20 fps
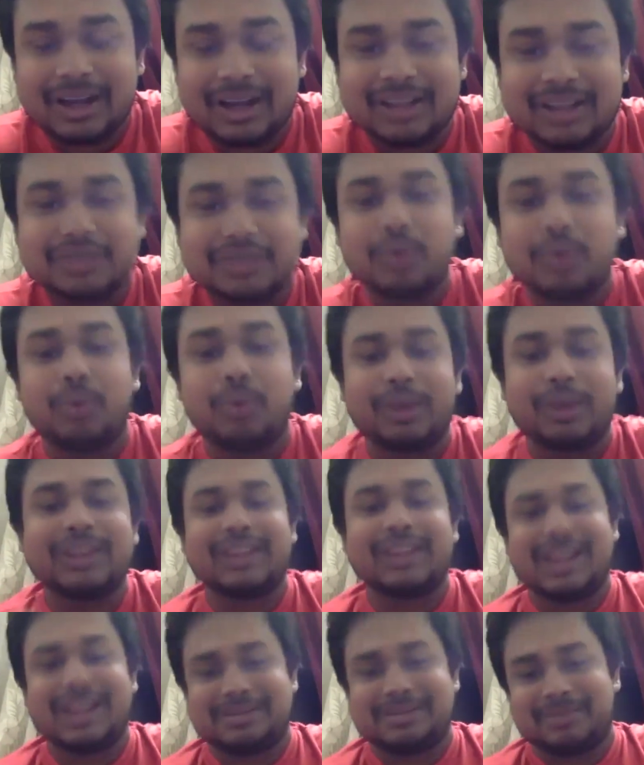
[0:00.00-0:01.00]
us to win
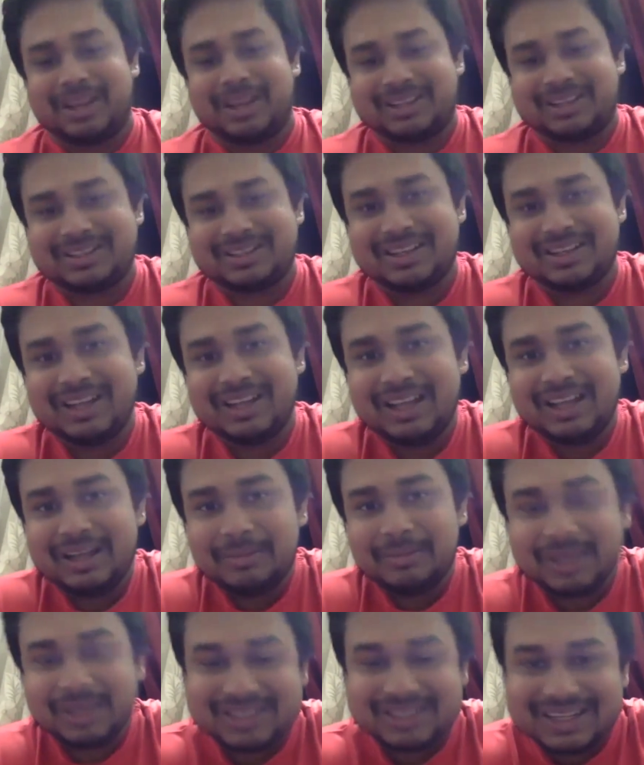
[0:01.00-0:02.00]
that match,
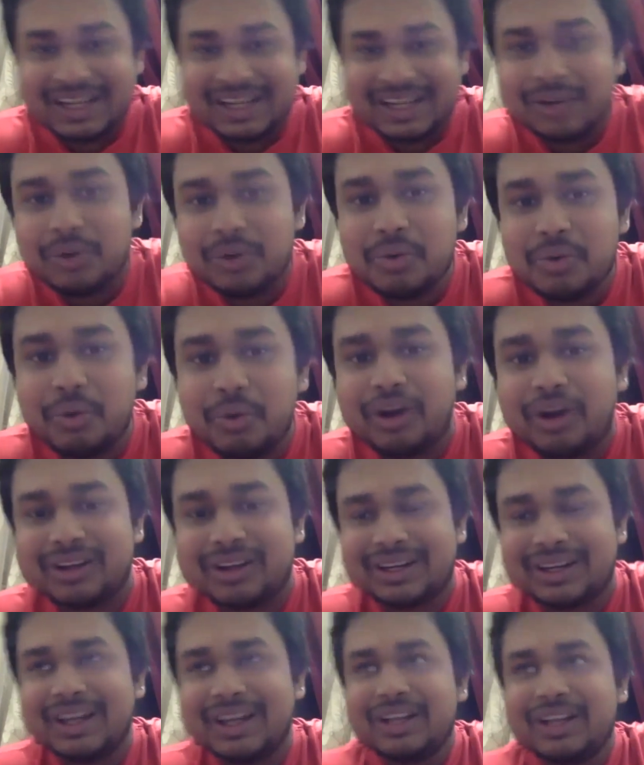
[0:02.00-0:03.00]
but still we
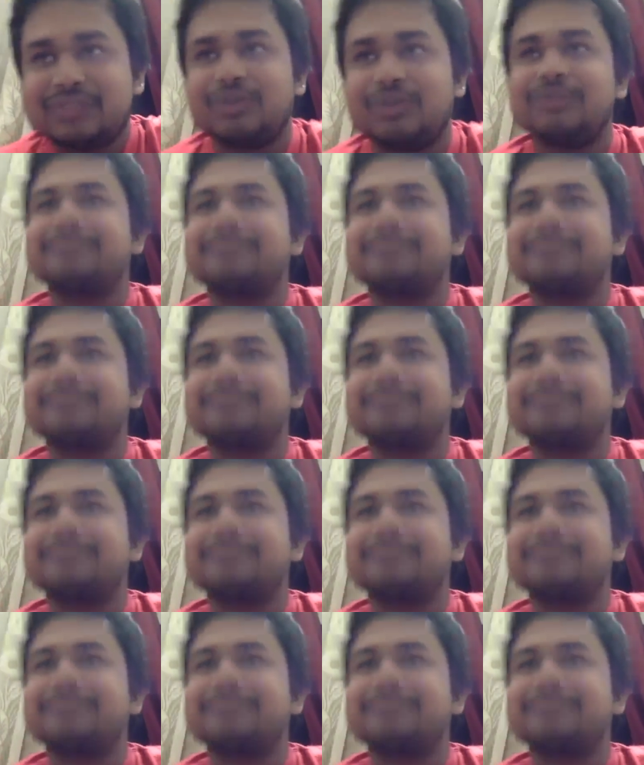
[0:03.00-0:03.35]
won. So